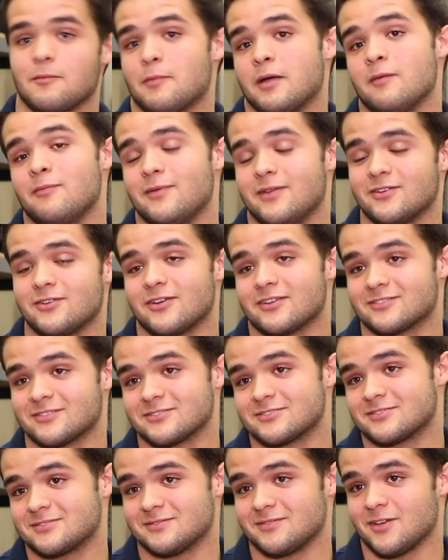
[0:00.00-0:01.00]
my band
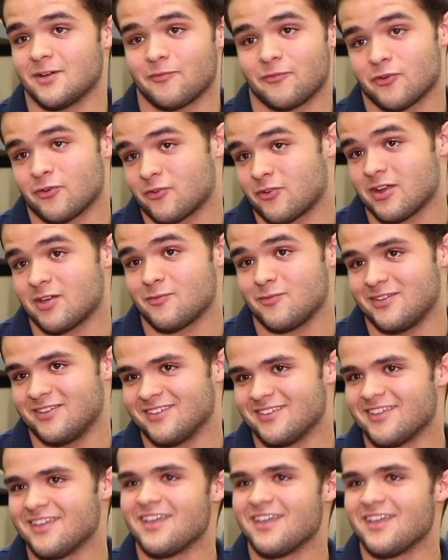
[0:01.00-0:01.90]
director's up for a Grammy.